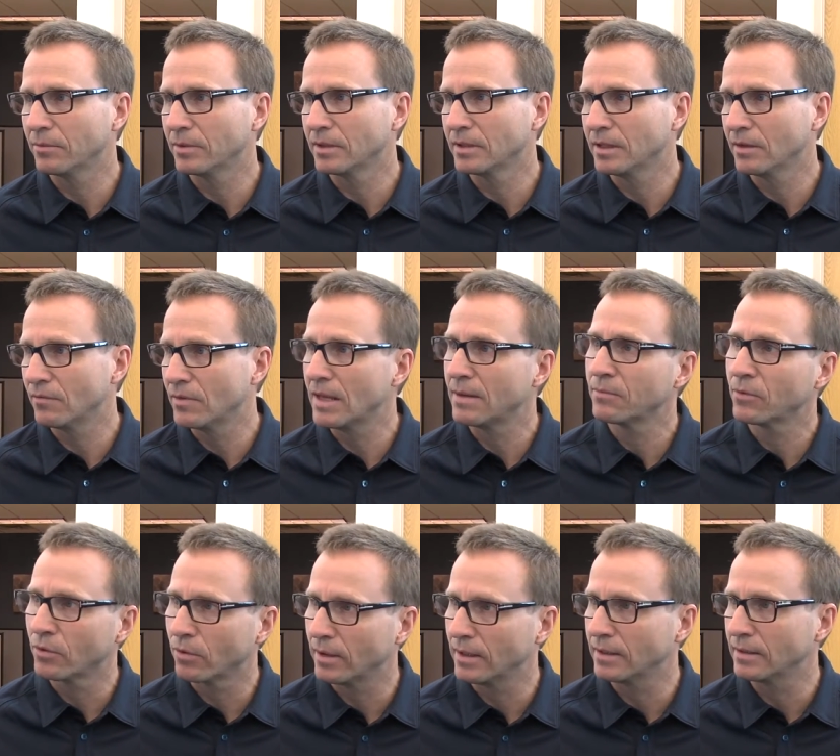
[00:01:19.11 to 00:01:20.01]
But give
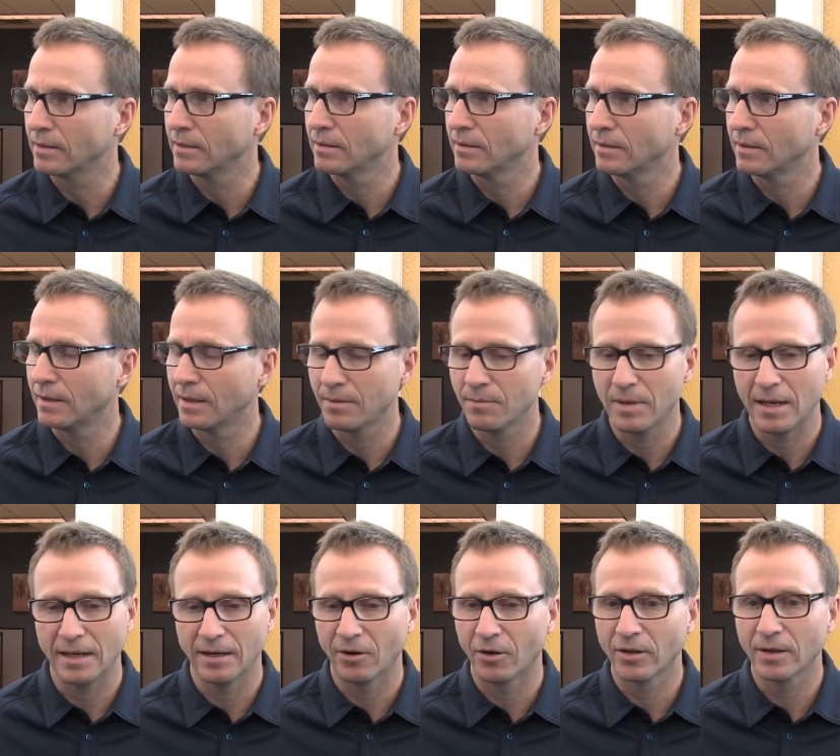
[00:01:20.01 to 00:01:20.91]
them credit; they
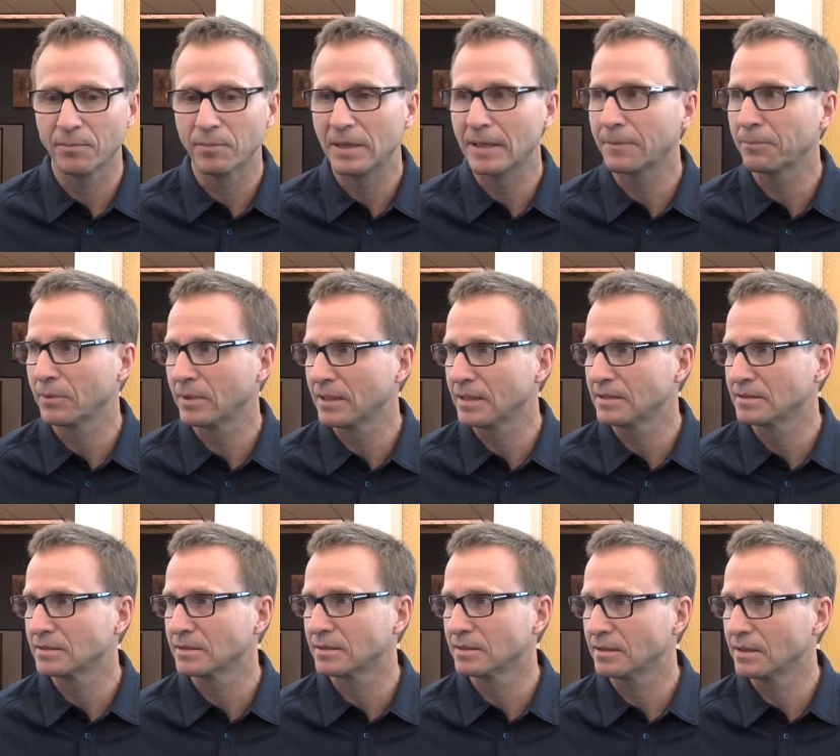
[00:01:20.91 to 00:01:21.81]
made all the big
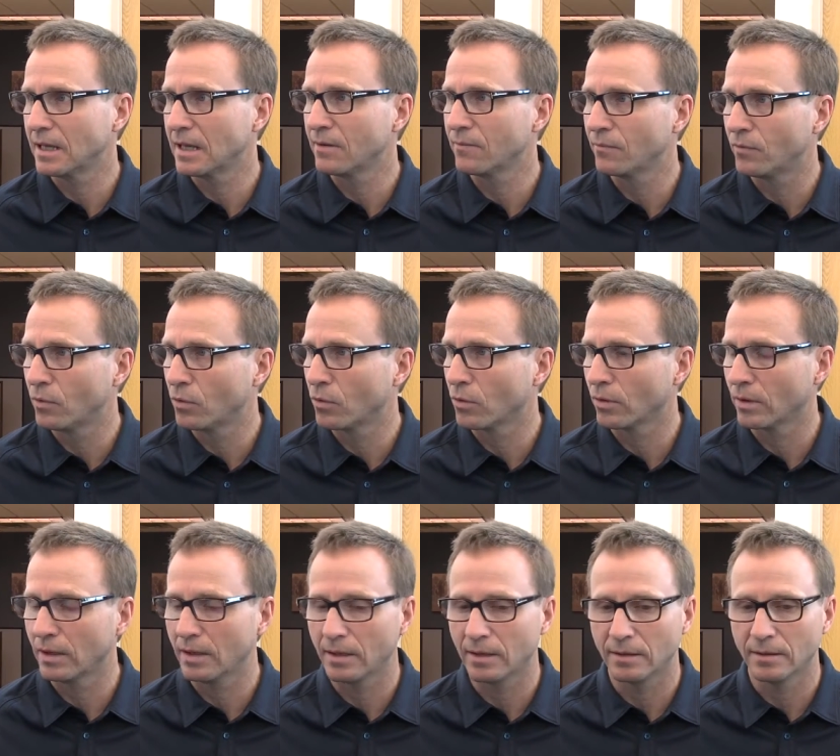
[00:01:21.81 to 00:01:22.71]
plays in game
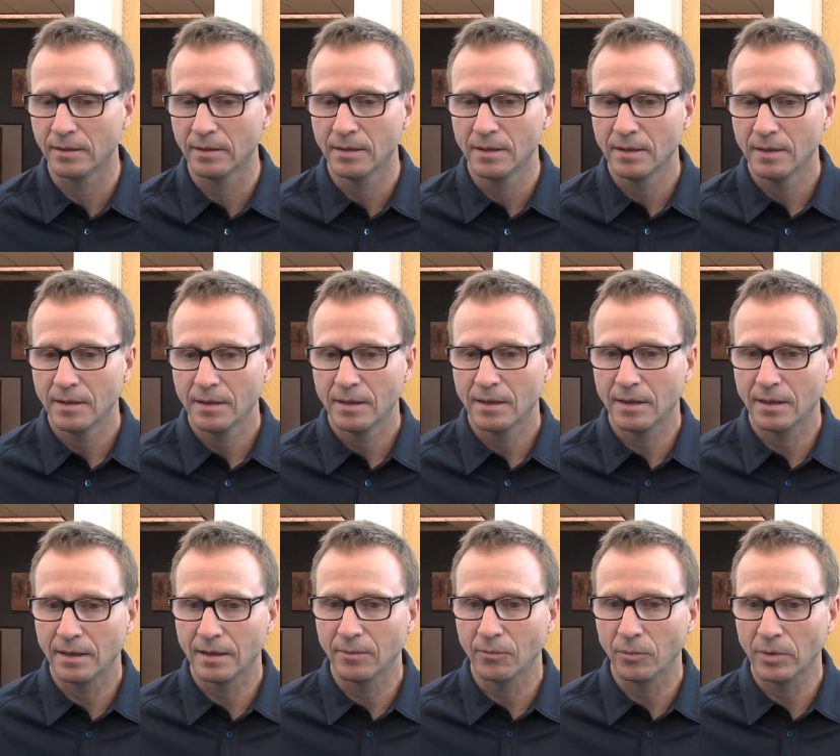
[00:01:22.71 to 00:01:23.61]
four, and
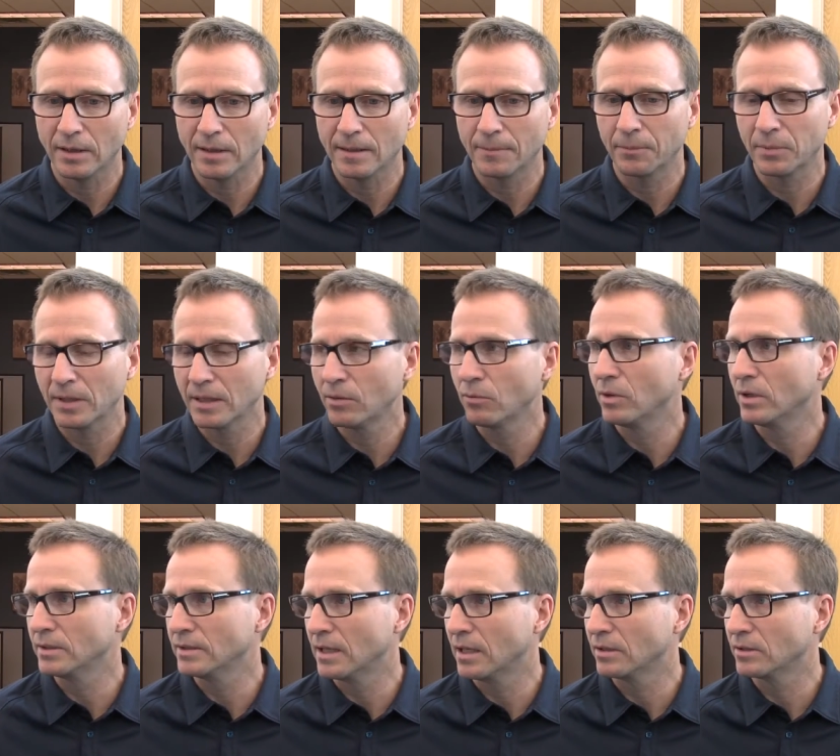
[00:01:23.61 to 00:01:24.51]
and we didn't play
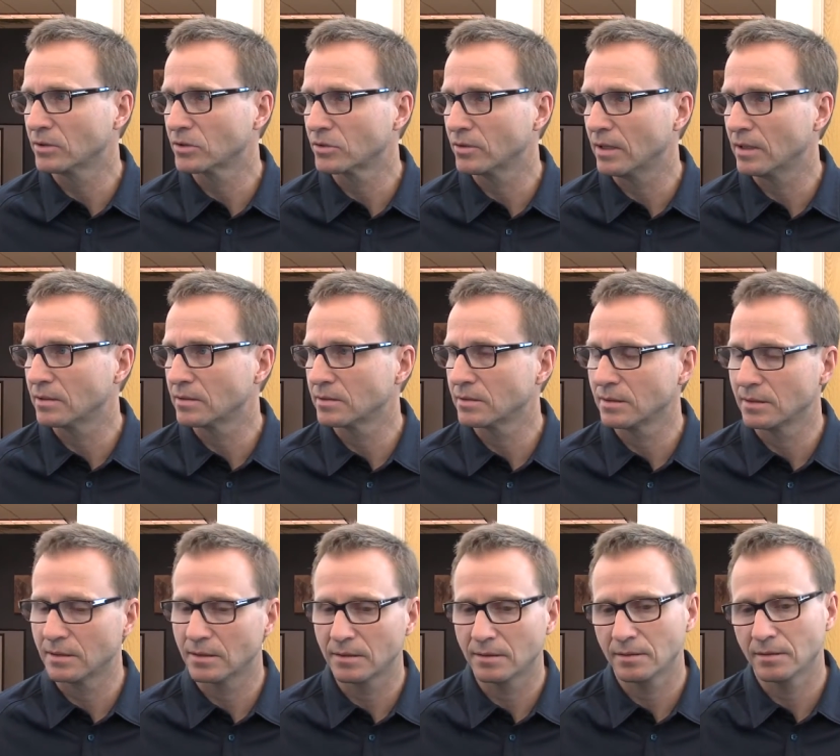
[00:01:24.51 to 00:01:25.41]
well down the stretch.
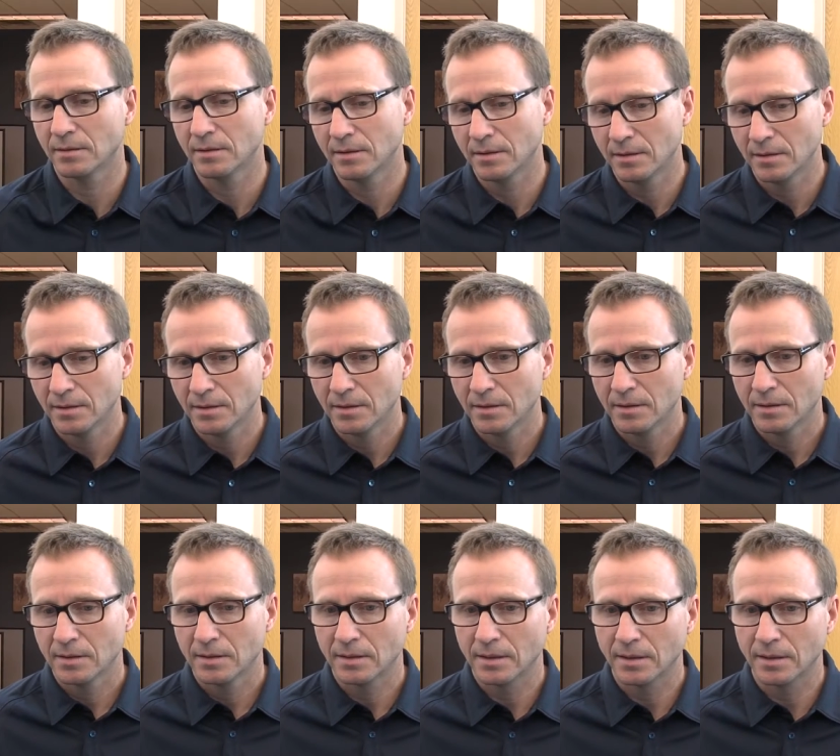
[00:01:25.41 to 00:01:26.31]
And
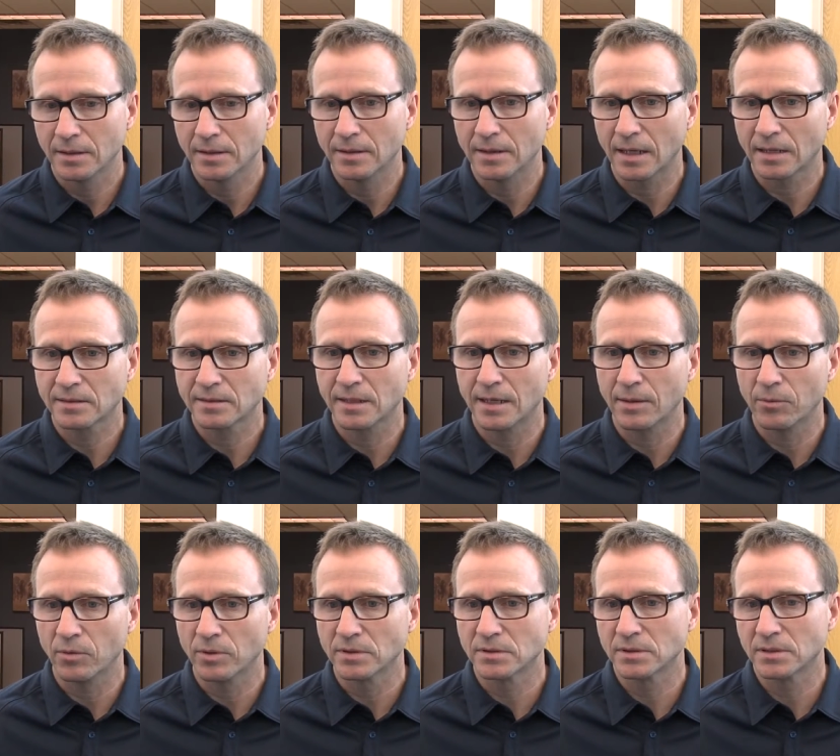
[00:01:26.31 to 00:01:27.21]
uh, the next
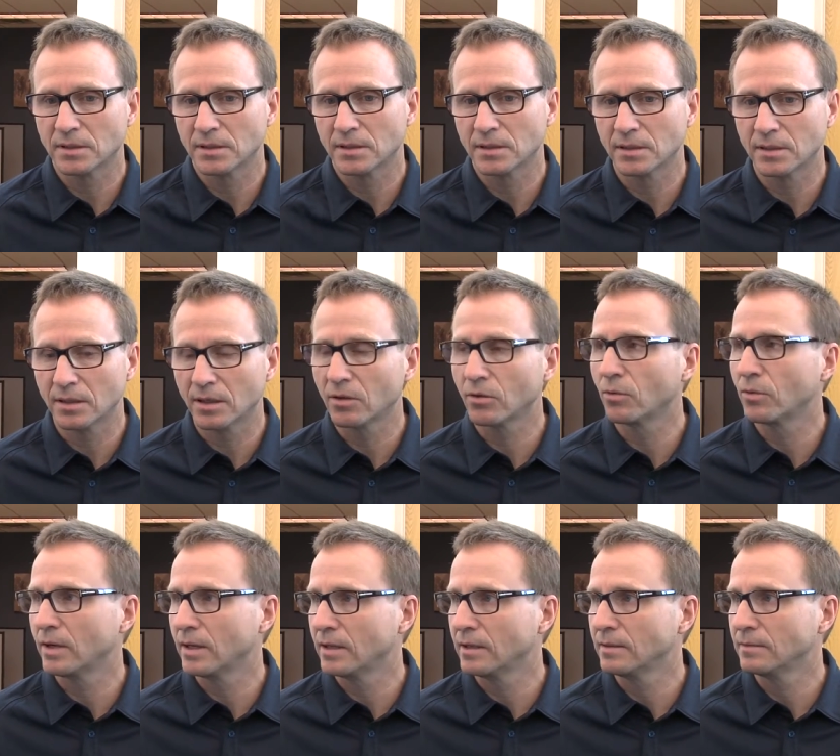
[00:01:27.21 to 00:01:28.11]
game was the, the other
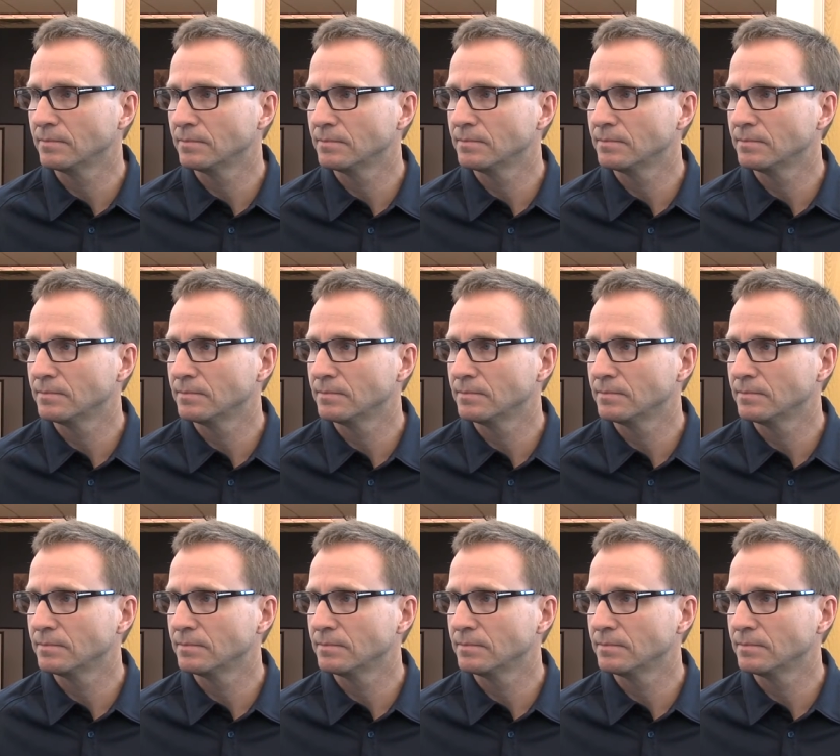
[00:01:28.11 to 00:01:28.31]
way.